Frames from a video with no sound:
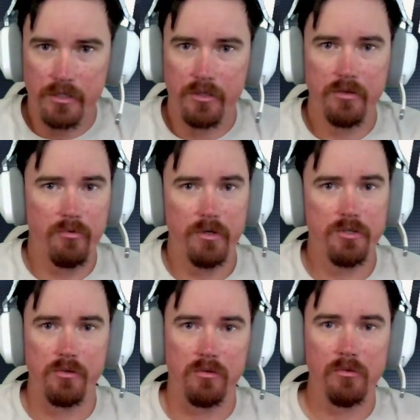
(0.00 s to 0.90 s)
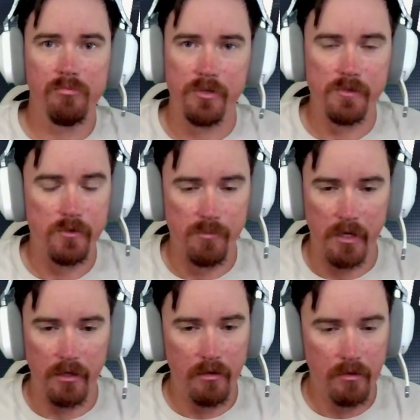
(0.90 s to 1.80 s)
to the original
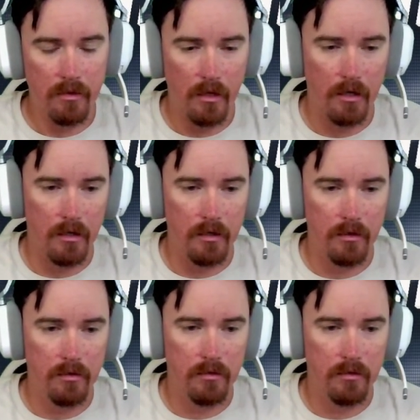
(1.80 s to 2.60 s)
Businessman, and